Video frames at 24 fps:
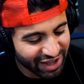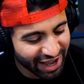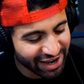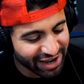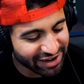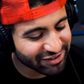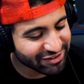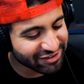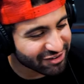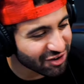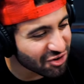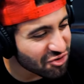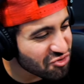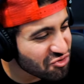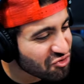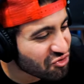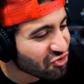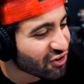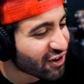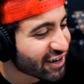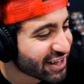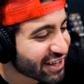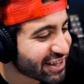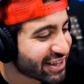That is so
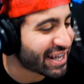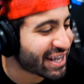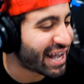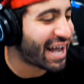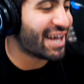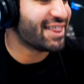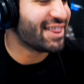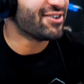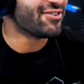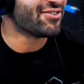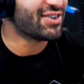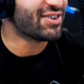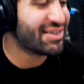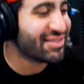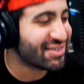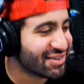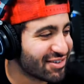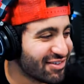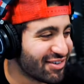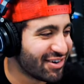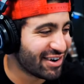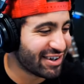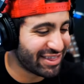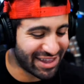funny to add the
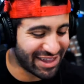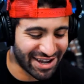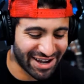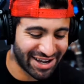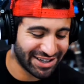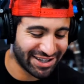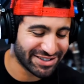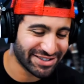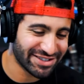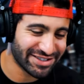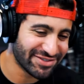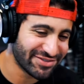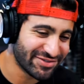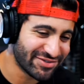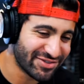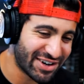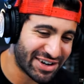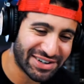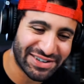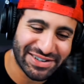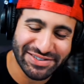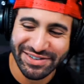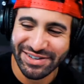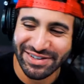reverb on that. It's
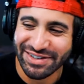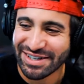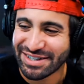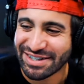very, very